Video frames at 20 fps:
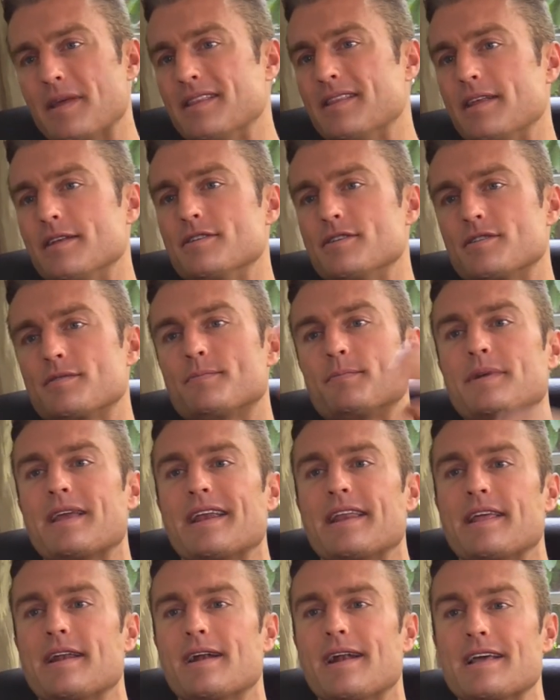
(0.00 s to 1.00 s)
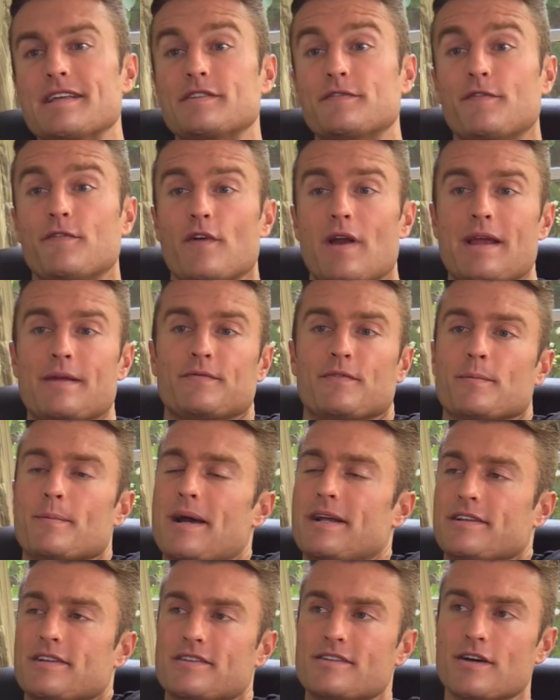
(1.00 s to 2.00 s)
and then mm-hmm. just getting a nice frame from
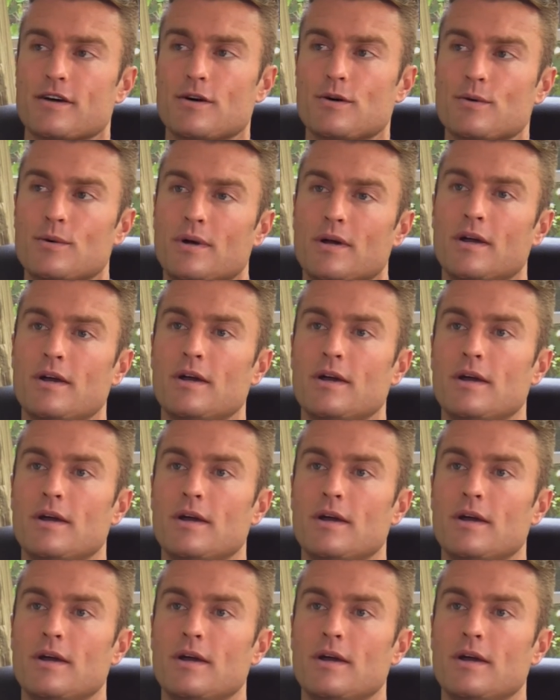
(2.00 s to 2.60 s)
head to toe